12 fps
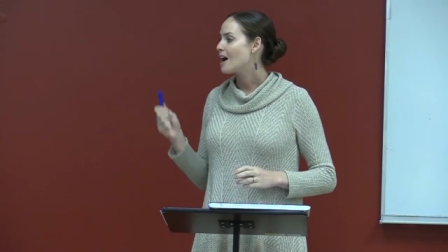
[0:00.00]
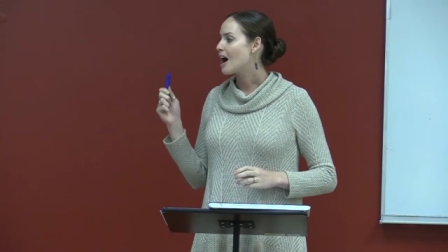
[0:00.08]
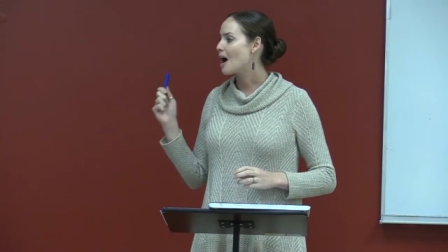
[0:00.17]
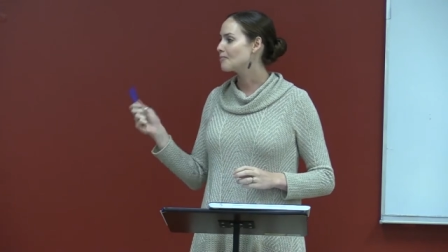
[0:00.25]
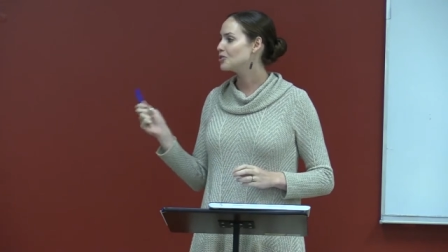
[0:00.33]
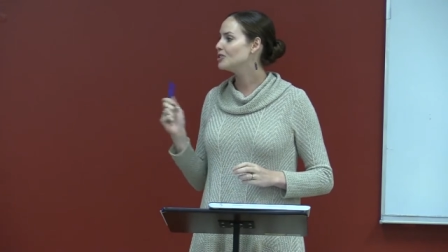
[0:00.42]

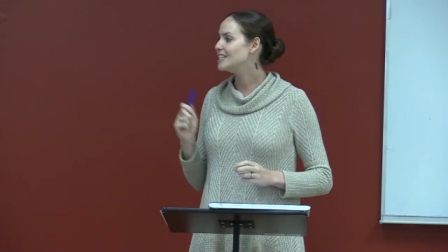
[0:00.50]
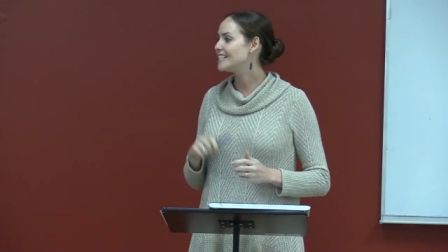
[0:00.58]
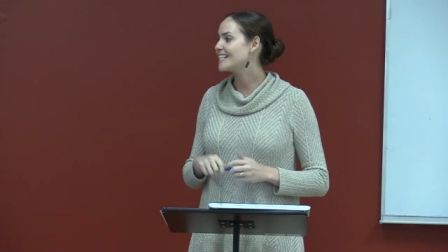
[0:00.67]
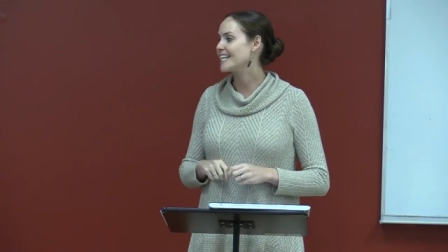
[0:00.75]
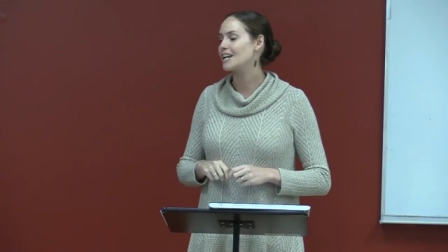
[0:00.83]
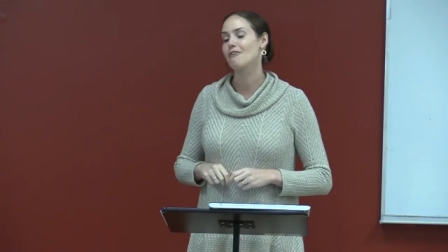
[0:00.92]
Um, you need
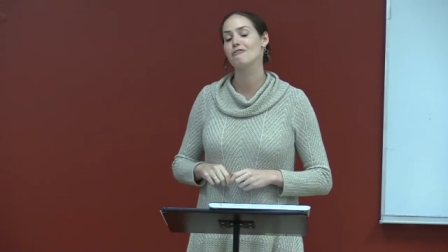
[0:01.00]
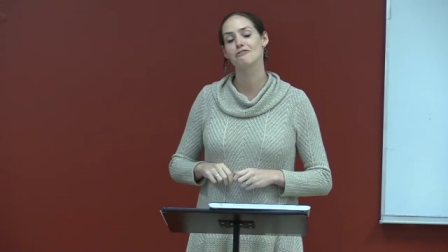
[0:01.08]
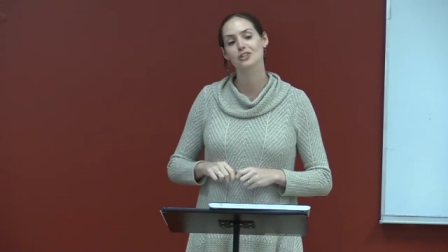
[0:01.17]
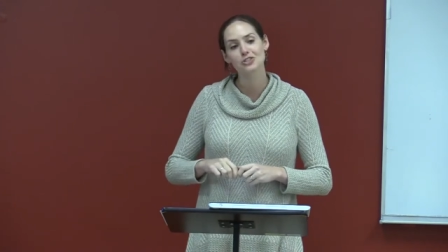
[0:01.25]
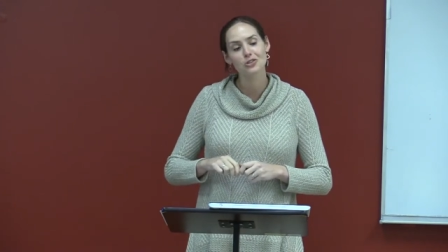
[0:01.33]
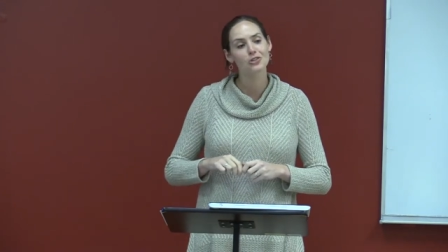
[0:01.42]
to get
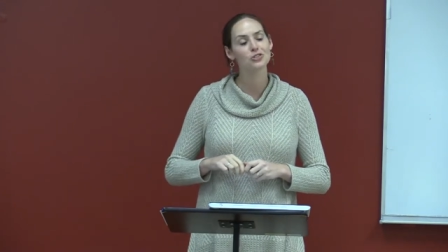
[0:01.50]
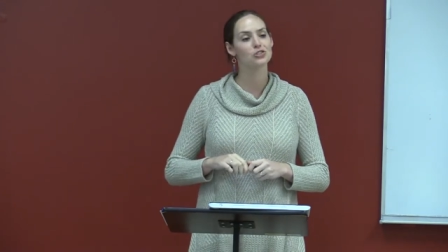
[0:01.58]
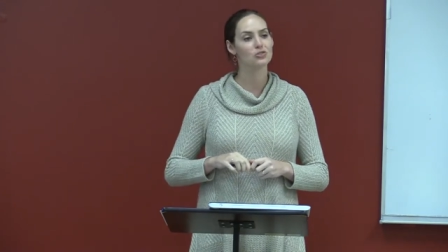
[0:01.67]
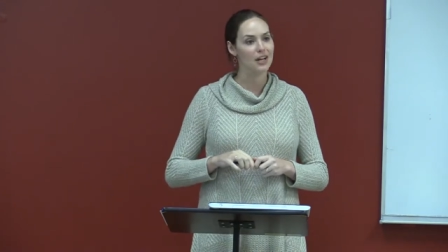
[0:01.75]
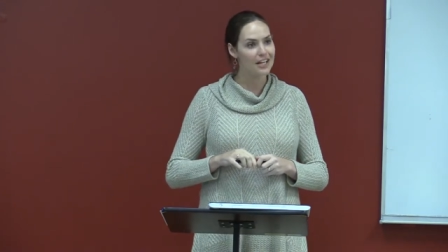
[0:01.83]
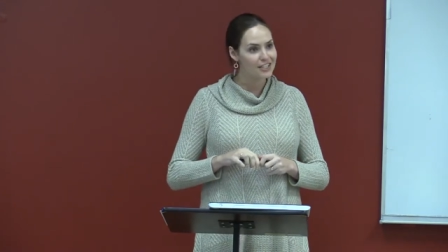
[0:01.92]
official
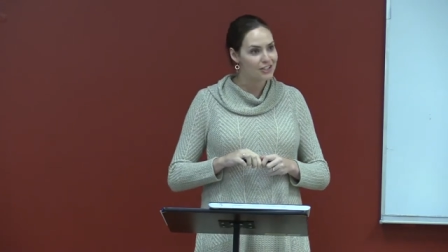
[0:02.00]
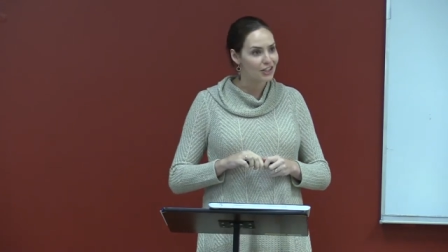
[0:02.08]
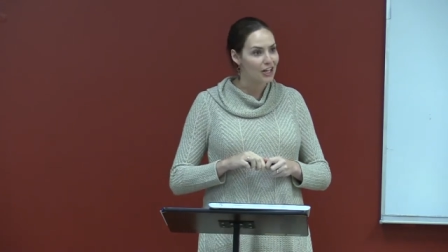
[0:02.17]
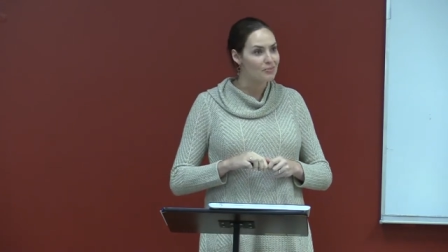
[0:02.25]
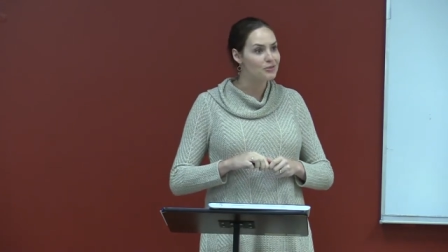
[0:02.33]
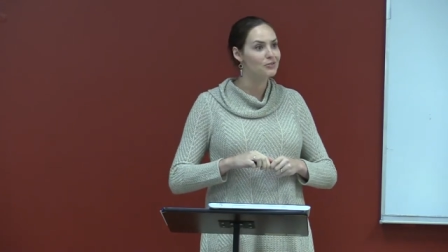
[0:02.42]

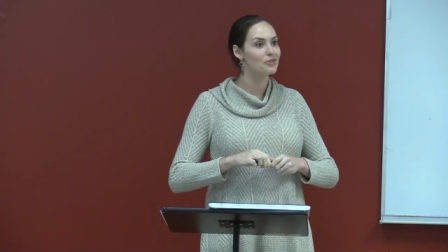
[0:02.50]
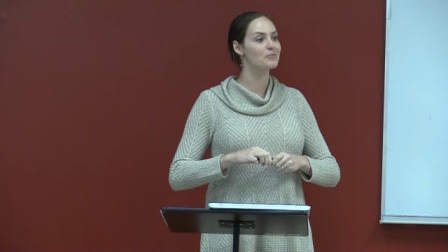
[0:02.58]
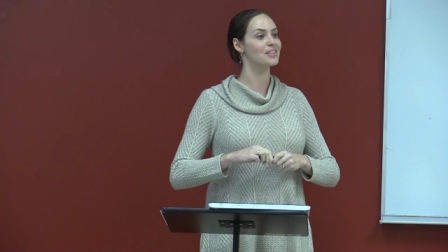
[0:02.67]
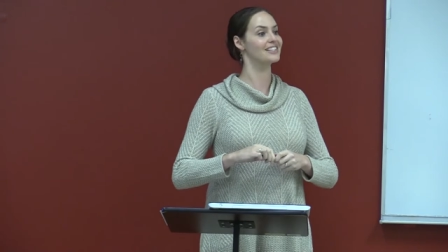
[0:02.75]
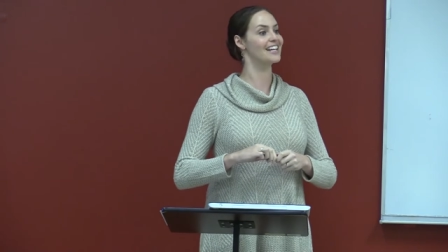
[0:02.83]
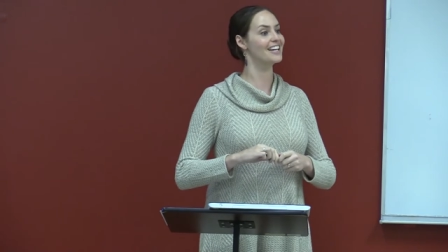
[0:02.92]
transcripts
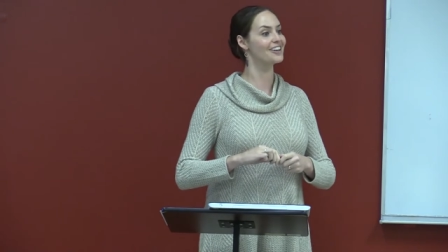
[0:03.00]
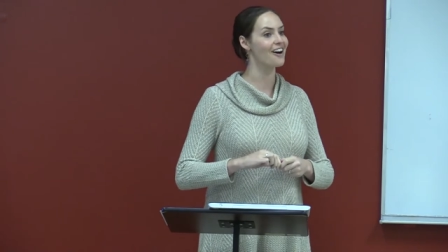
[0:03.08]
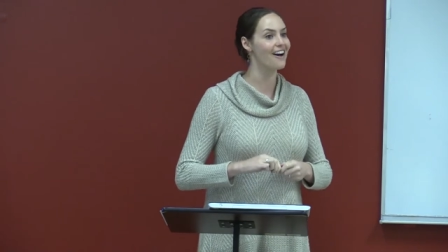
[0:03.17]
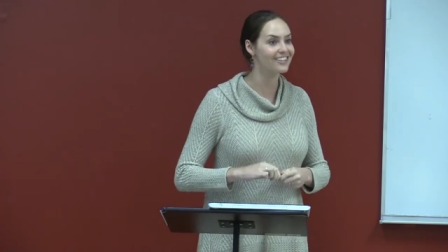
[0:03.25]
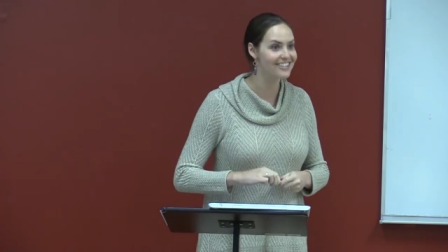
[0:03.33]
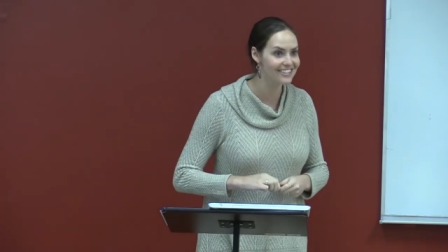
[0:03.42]
from the Saint
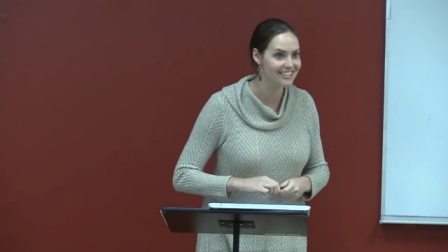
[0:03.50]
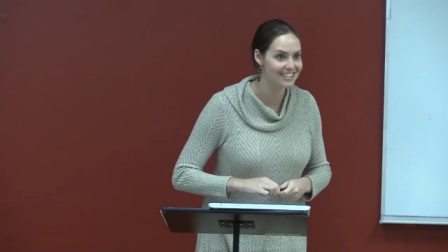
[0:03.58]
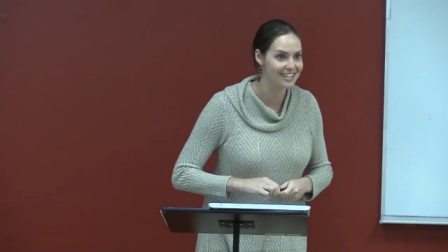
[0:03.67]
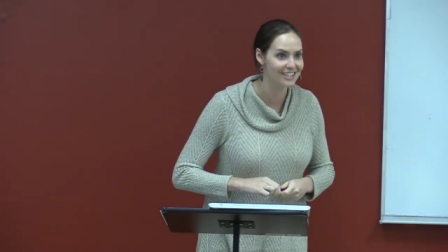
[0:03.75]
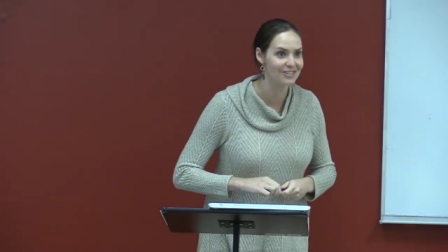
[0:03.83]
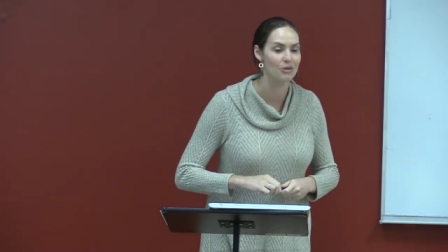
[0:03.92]

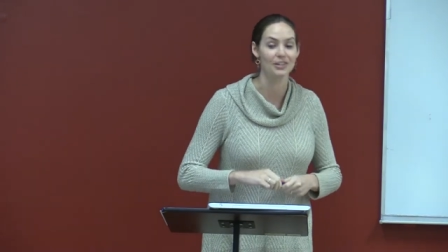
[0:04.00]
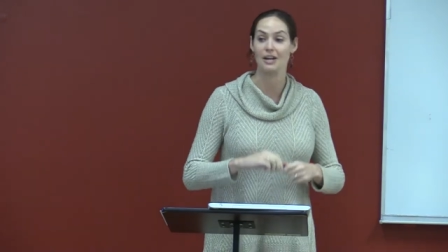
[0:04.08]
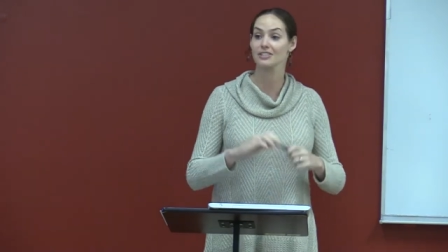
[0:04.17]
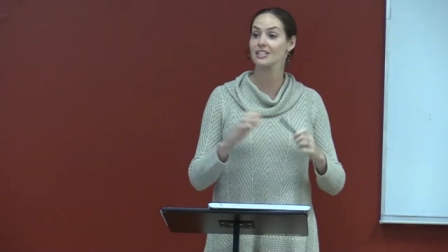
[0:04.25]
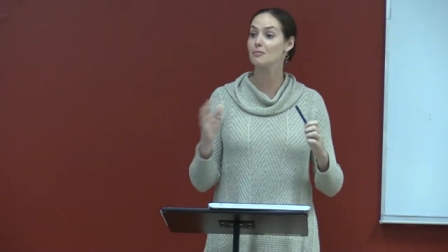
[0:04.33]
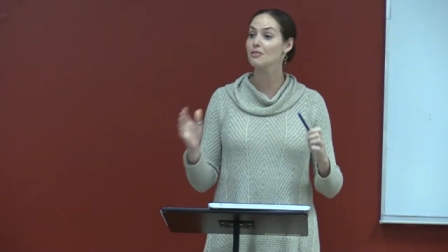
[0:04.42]
Constantine school.
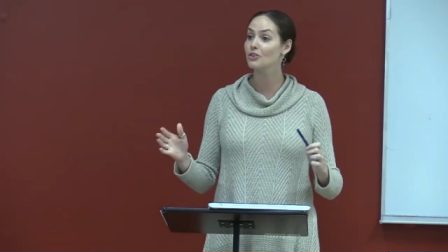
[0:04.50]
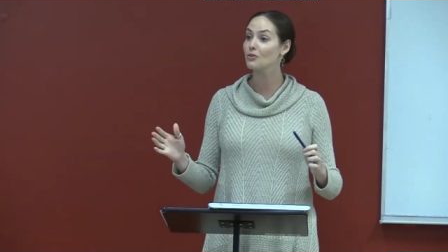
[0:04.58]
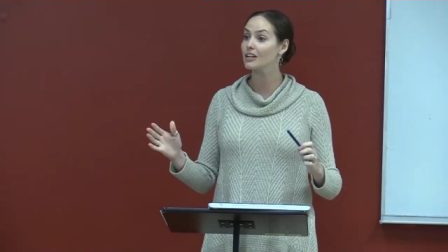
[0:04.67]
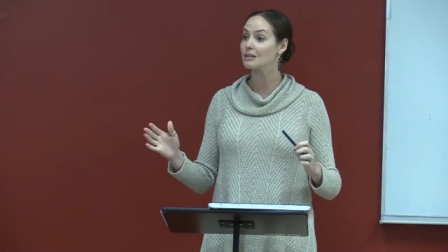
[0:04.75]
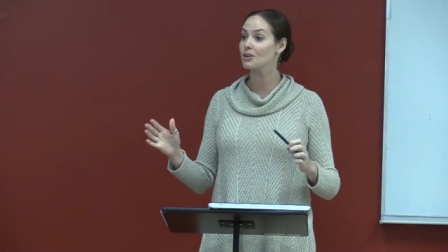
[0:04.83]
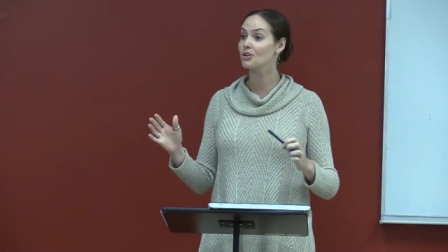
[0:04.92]
Now, some of you
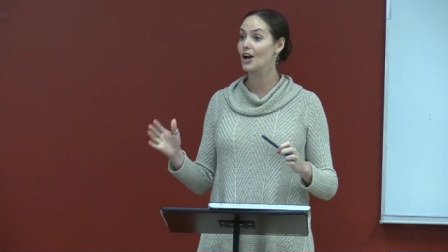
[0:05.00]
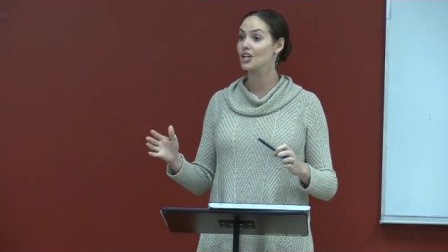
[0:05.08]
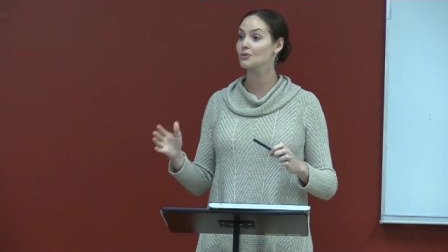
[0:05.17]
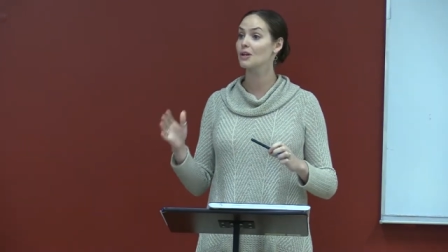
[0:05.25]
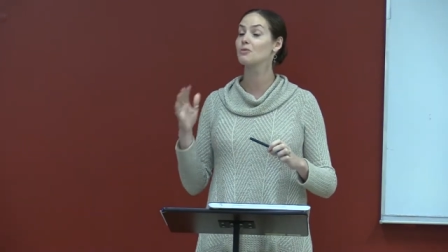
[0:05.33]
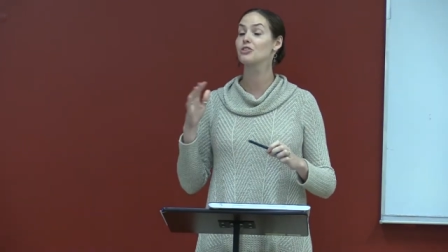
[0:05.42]
are going to be
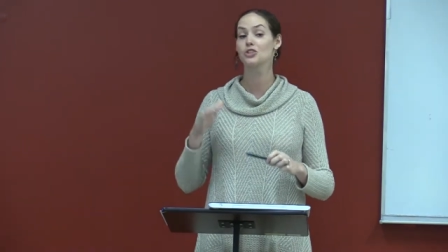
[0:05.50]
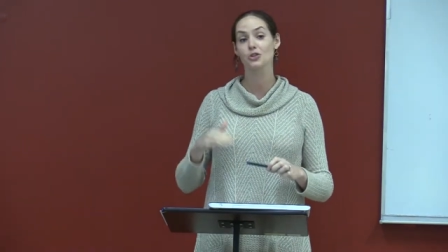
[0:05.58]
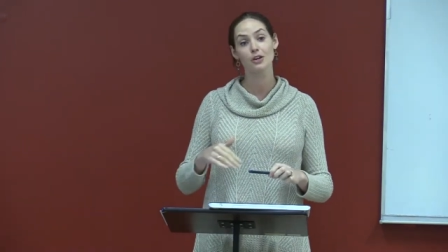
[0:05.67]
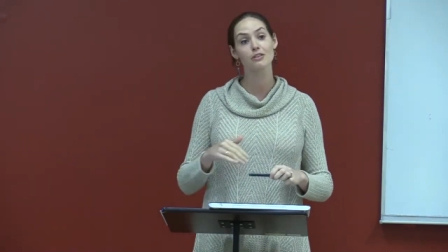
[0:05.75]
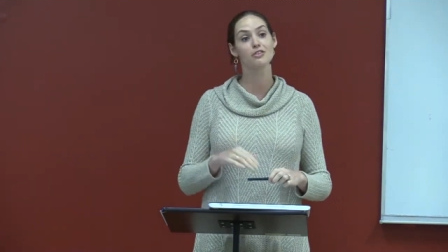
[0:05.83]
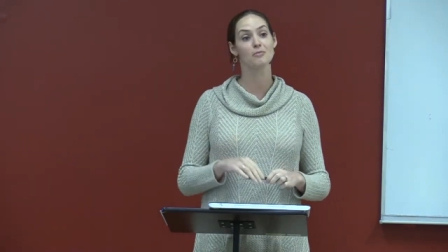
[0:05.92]
graduating with a
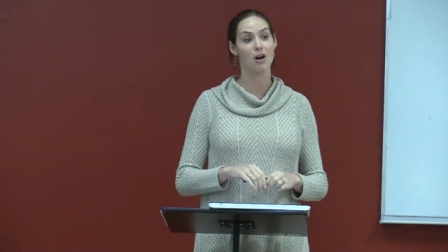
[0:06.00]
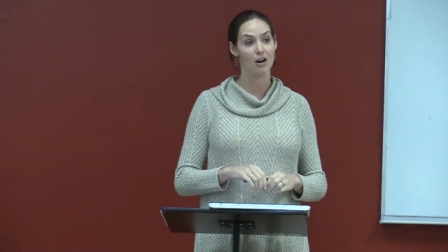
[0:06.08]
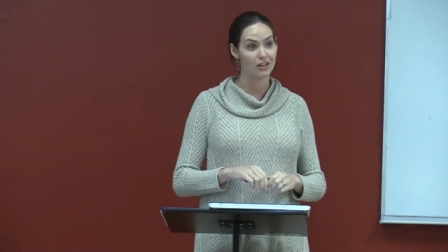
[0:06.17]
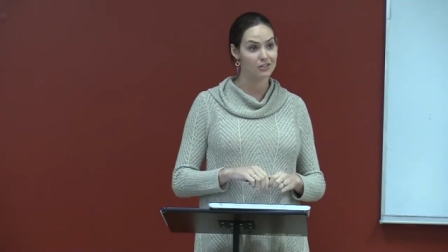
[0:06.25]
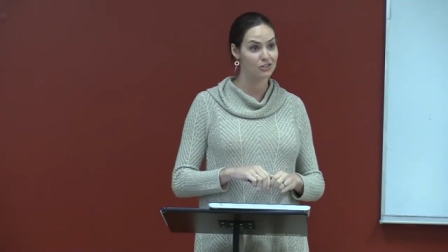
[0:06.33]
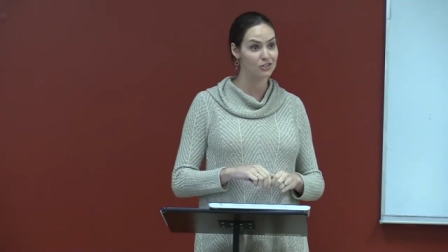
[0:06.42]
degree from
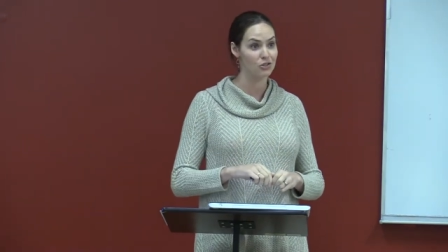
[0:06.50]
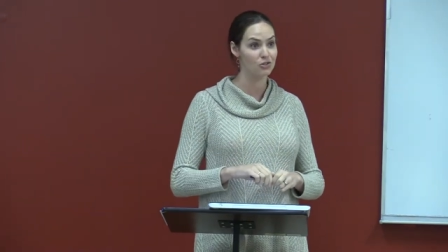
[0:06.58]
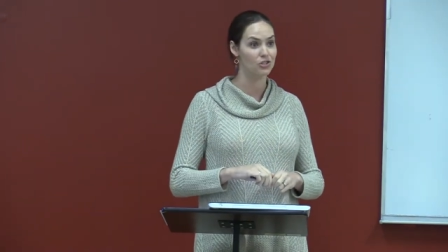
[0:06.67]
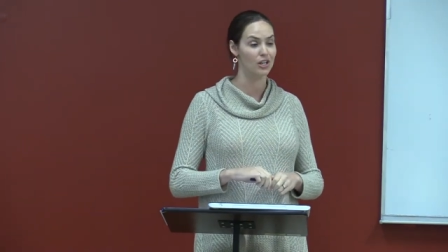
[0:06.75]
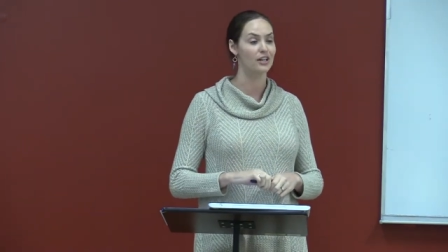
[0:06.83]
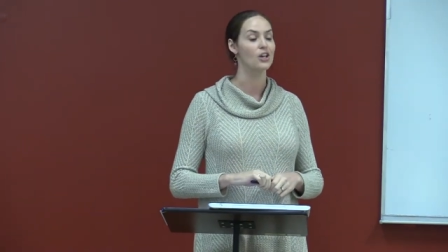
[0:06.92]
our
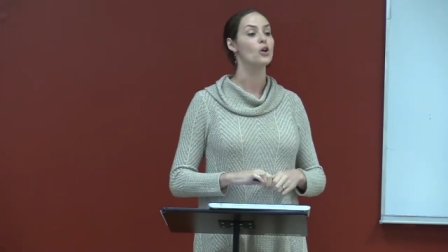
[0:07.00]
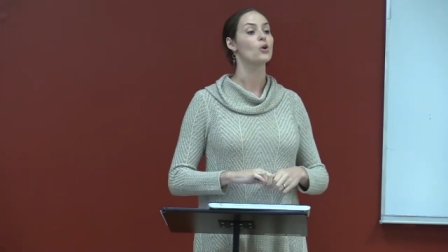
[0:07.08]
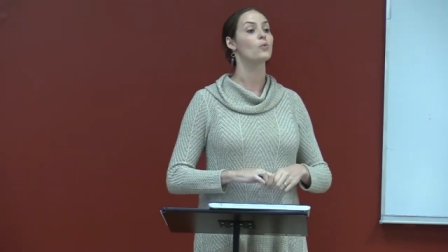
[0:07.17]
institution.